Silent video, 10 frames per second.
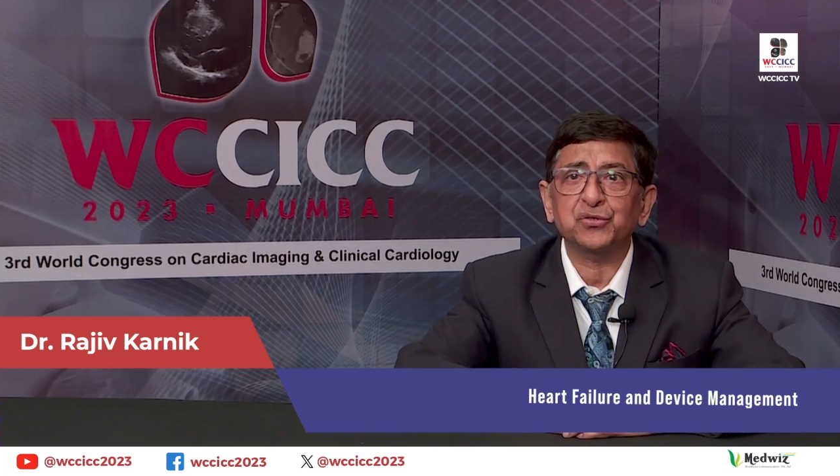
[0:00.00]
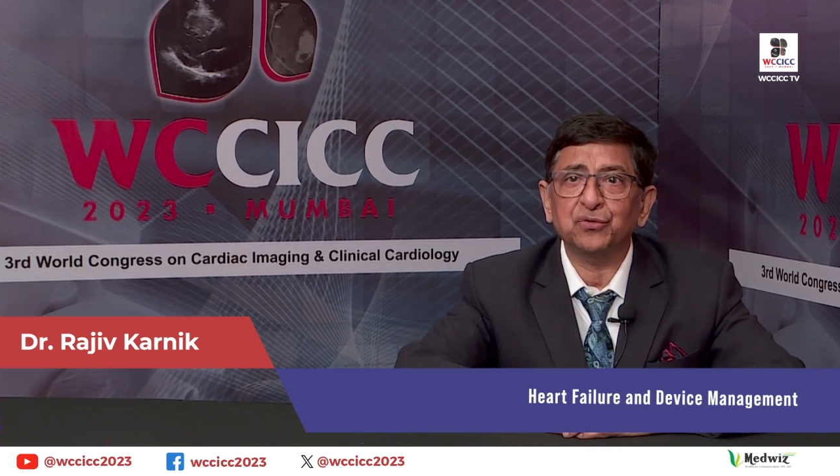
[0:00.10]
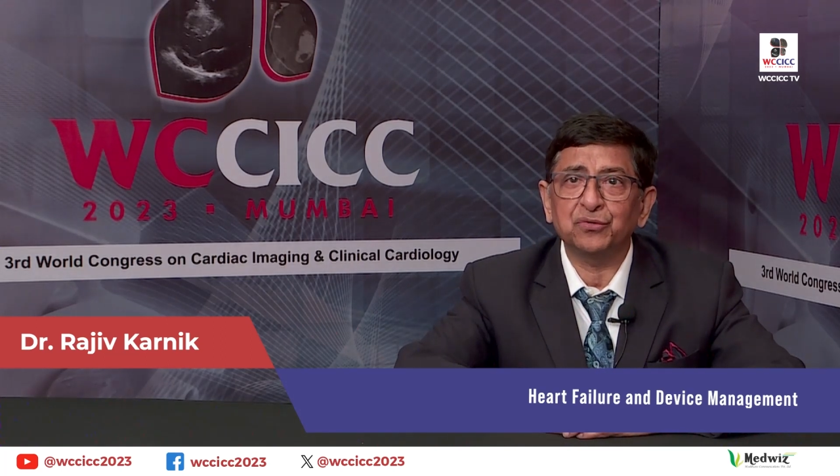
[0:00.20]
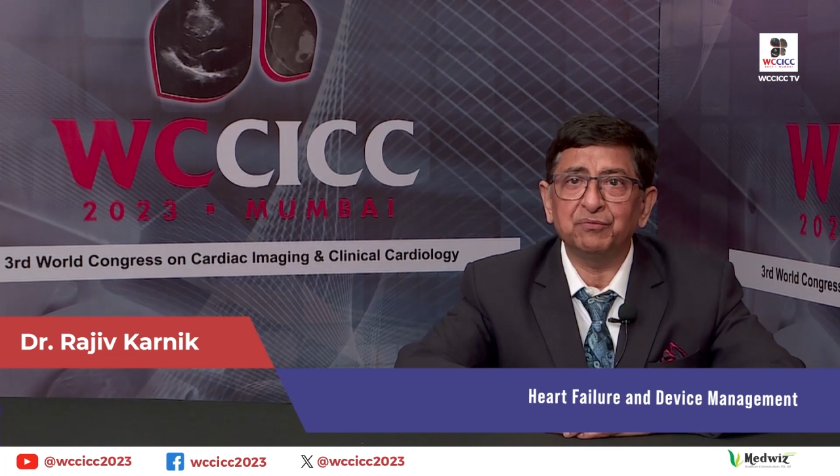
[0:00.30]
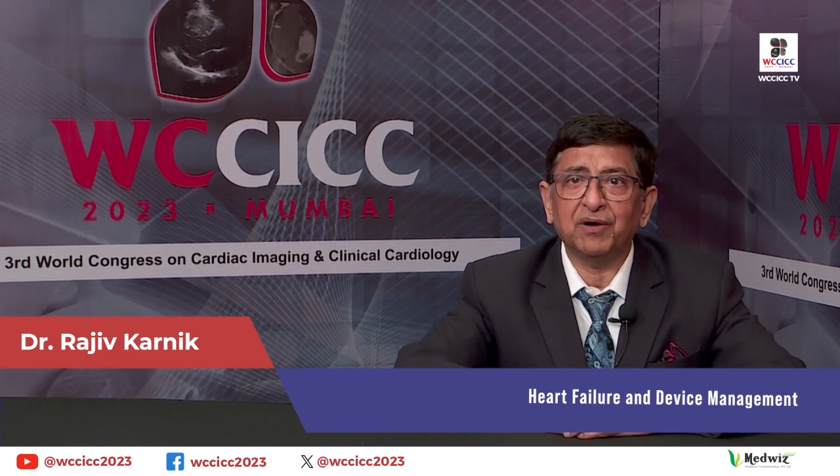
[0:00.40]

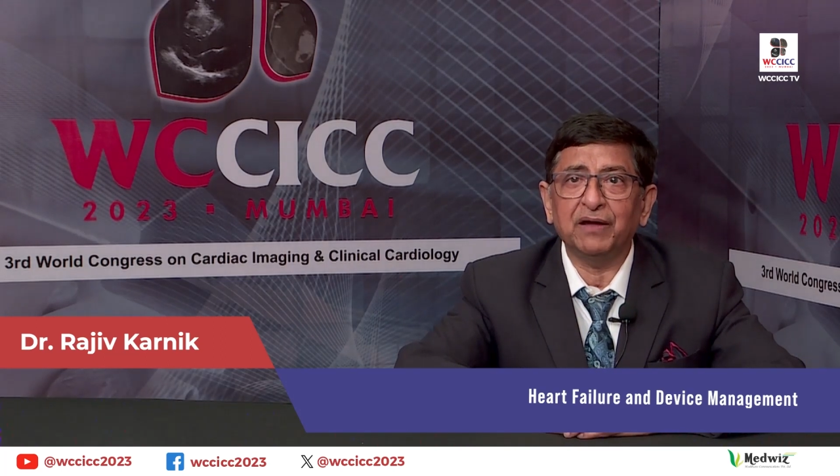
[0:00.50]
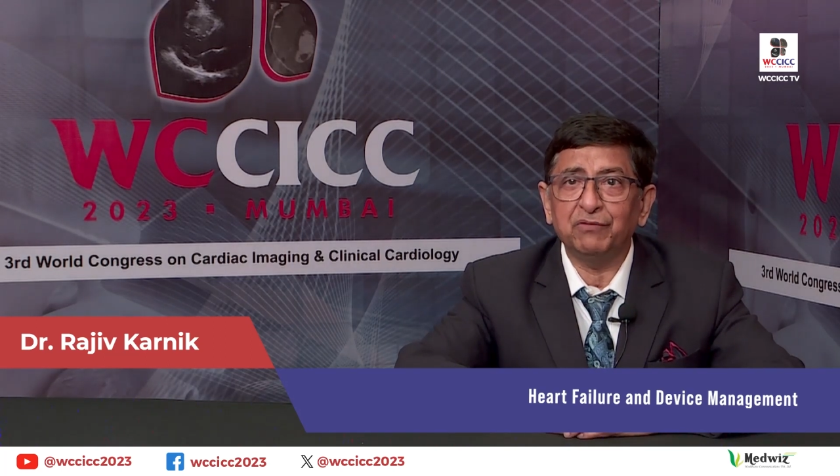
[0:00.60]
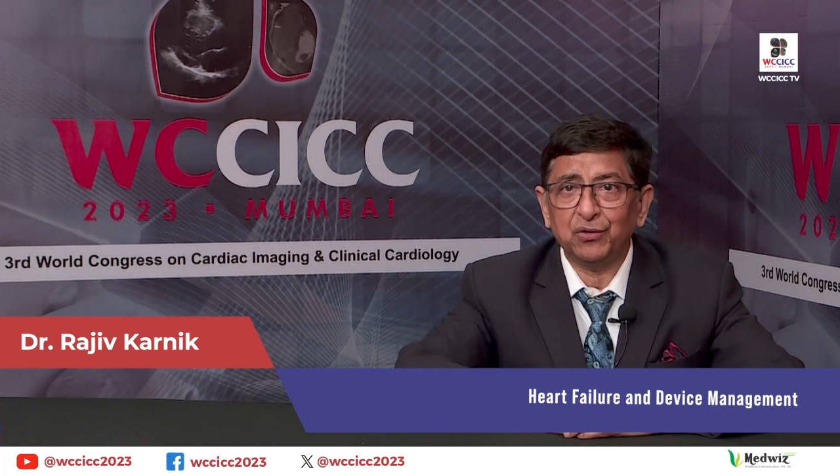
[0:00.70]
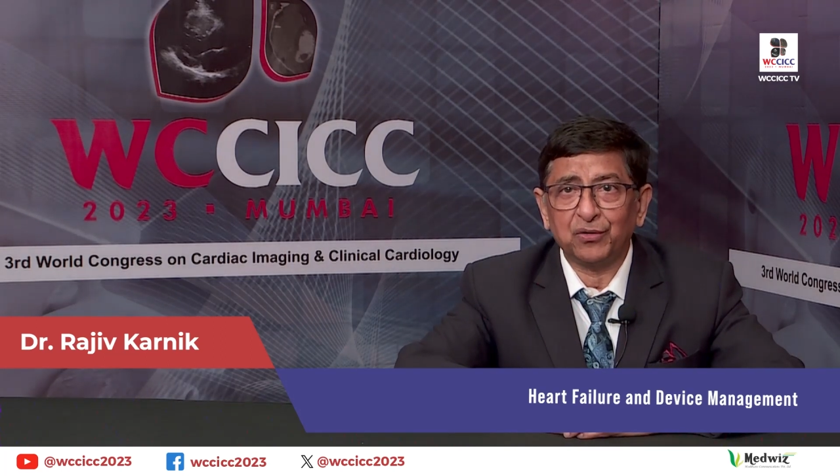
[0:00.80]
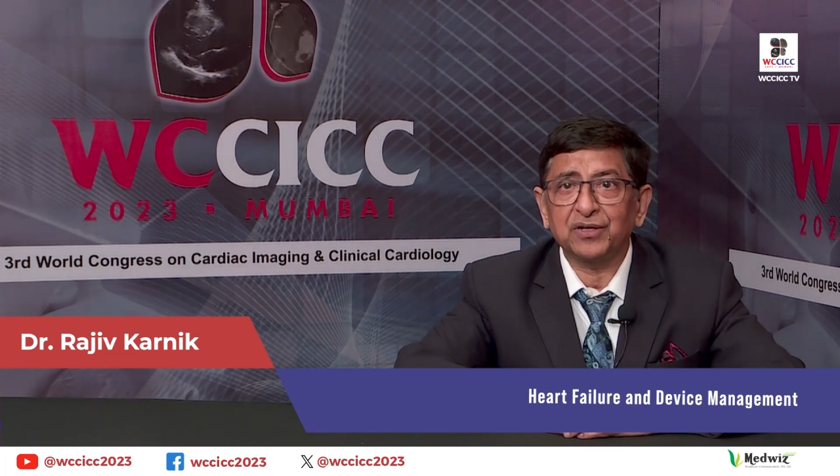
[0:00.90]
so I
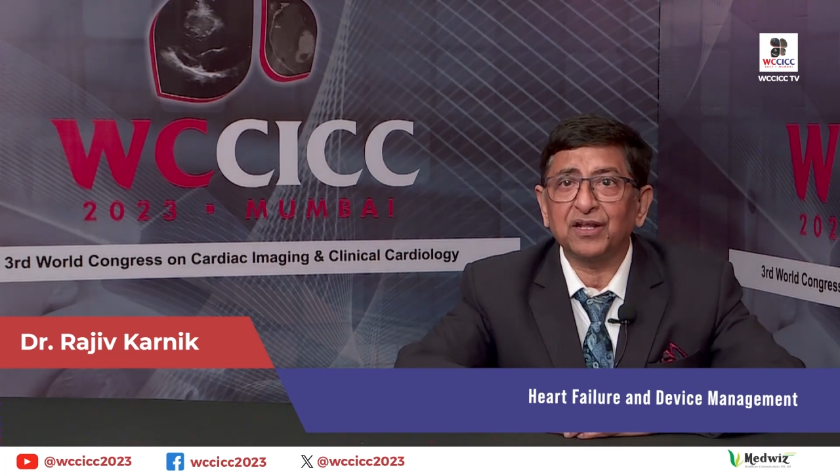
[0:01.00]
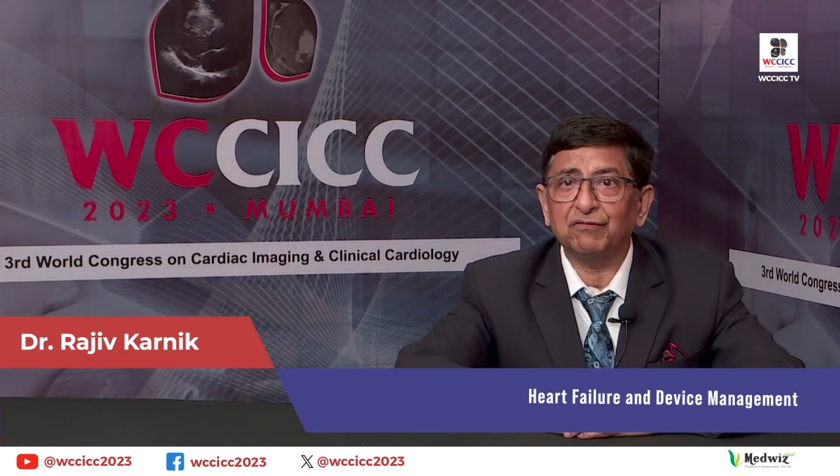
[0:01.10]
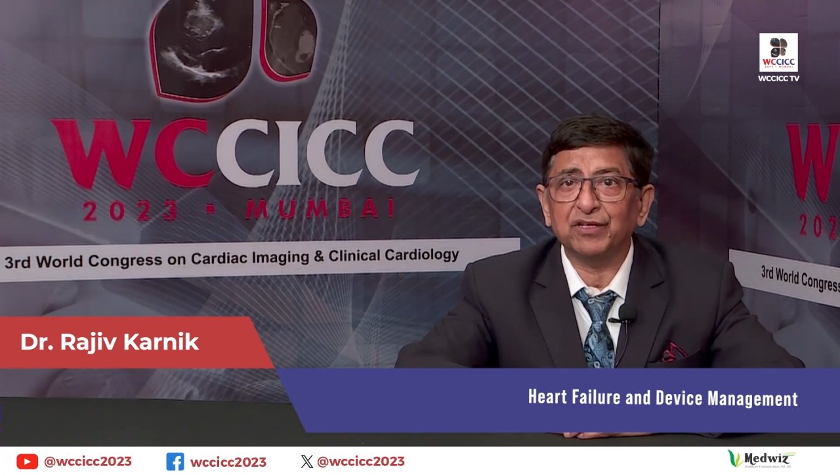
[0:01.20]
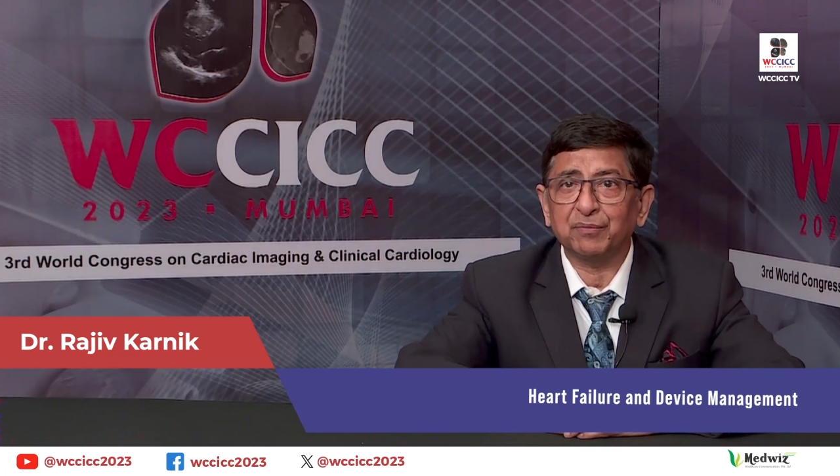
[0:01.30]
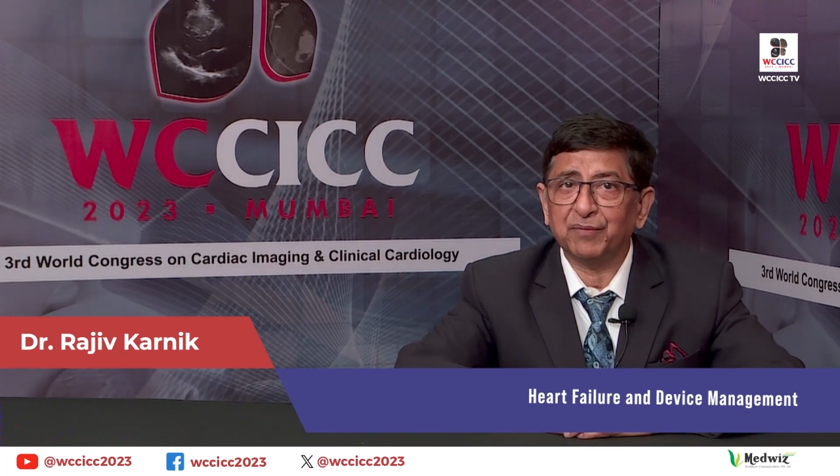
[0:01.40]
will not deal
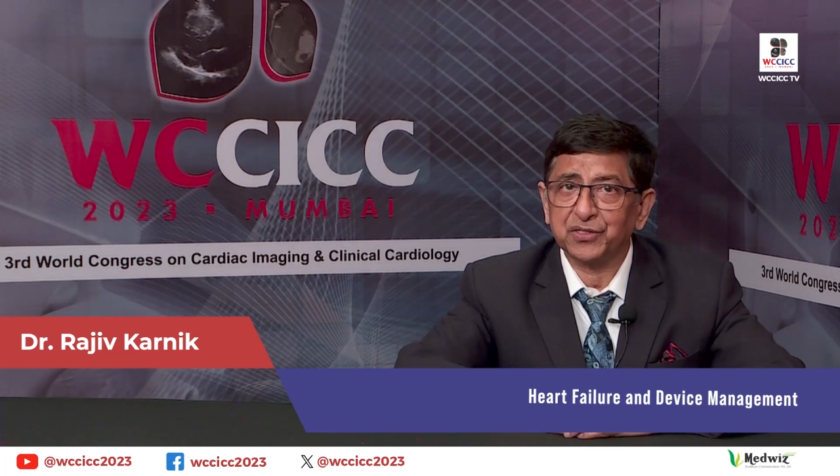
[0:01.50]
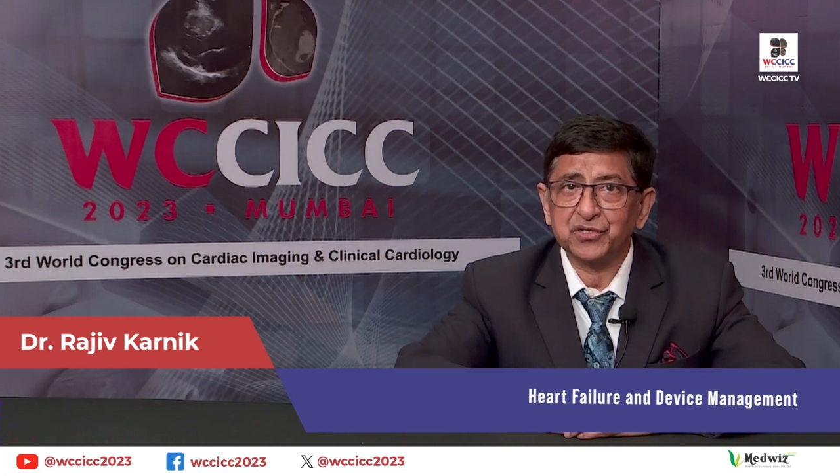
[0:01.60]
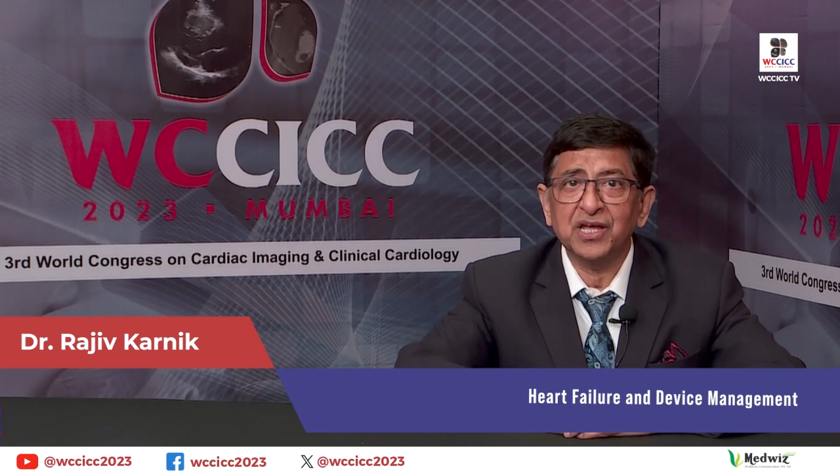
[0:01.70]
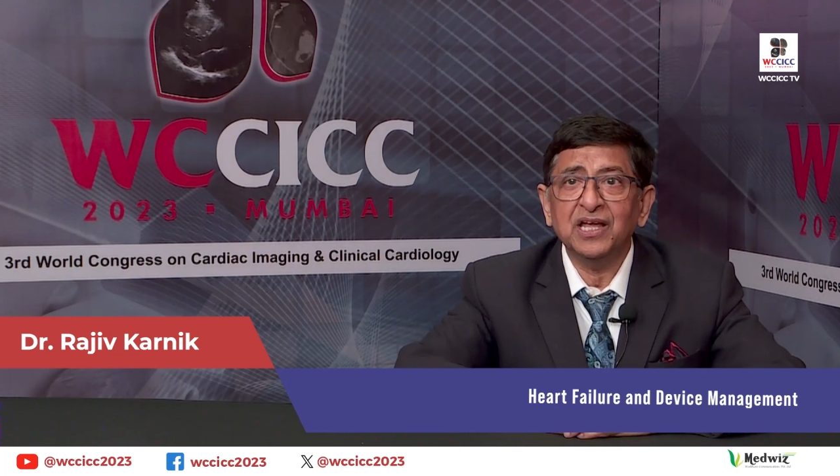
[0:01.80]
with much.